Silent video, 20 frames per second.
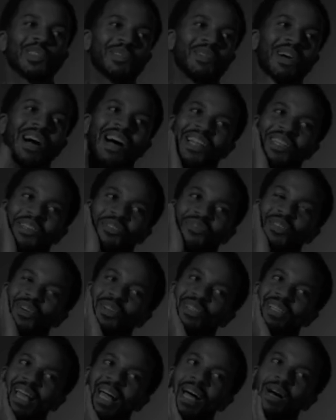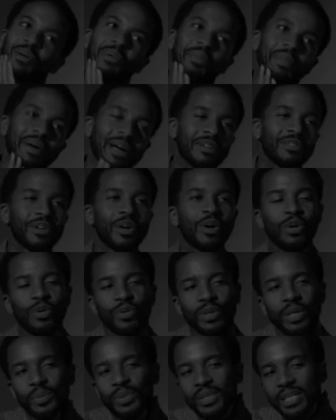Wow, the first album I ever
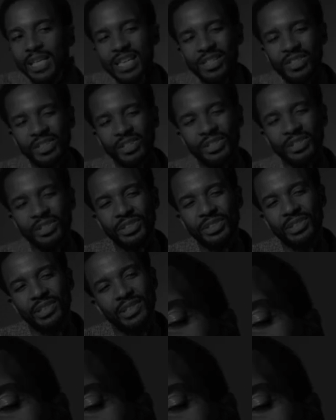owned, it was either